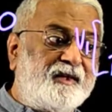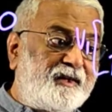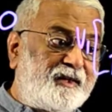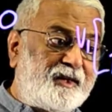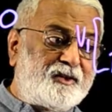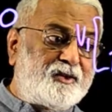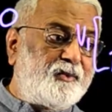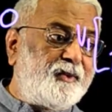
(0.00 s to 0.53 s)

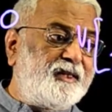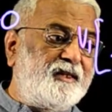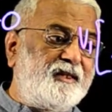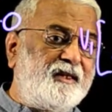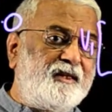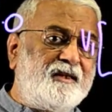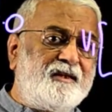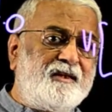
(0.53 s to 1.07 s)
That with
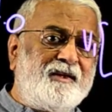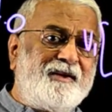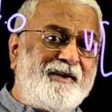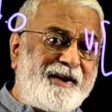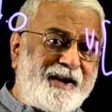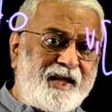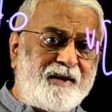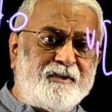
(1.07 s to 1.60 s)

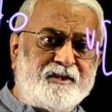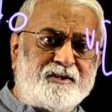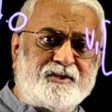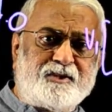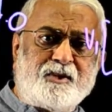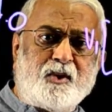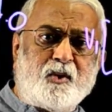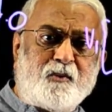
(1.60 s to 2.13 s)
labels,
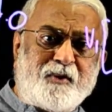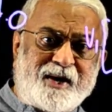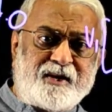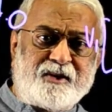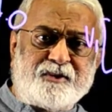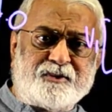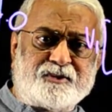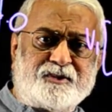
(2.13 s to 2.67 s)
no
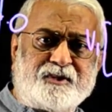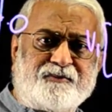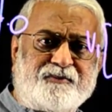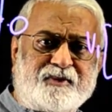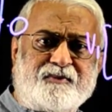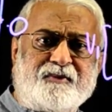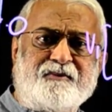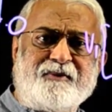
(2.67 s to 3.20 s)
values. If
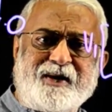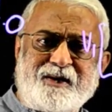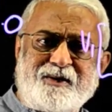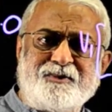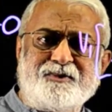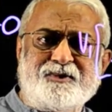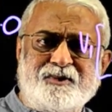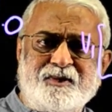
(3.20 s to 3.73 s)
it were
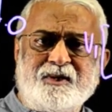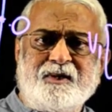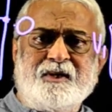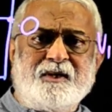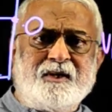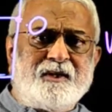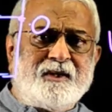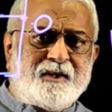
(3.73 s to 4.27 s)
values,
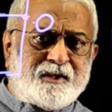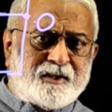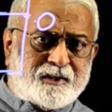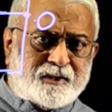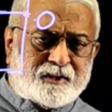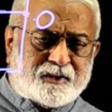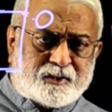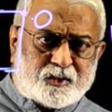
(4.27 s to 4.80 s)

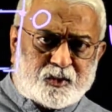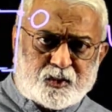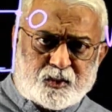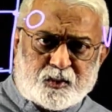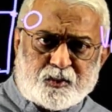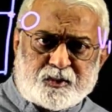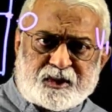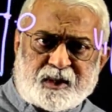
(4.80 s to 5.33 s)

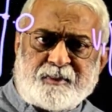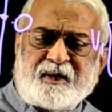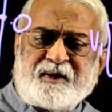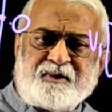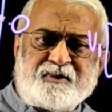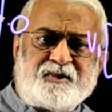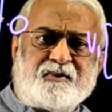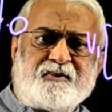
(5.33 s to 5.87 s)
2
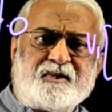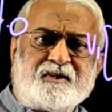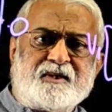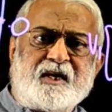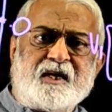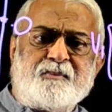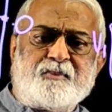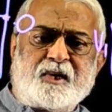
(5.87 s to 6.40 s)
simultaneous equations
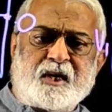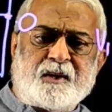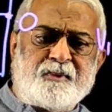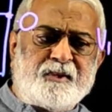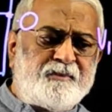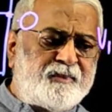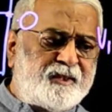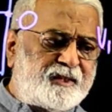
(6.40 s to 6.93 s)
are not a
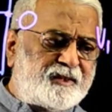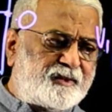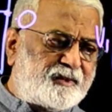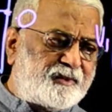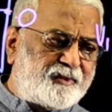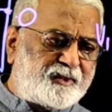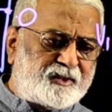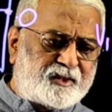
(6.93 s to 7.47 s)
problem, but
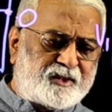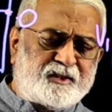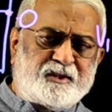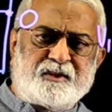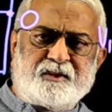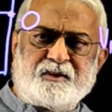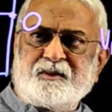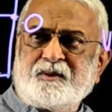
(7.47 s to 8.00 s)
with
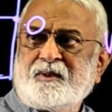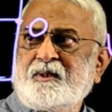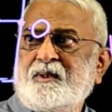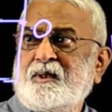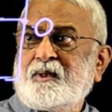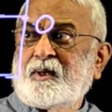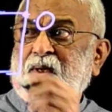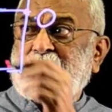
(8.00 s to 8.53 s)

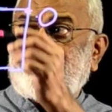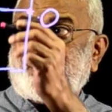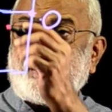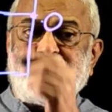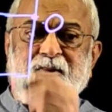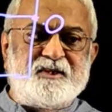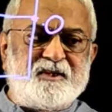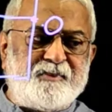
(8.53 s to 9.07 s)

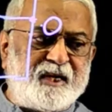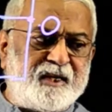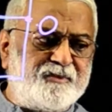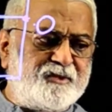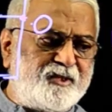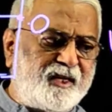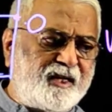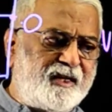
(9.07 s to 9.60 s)
labels it
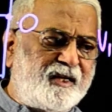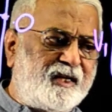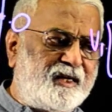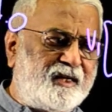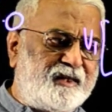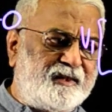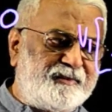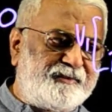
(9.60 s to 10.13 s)
becomes really
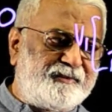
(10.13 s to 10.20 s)
hard.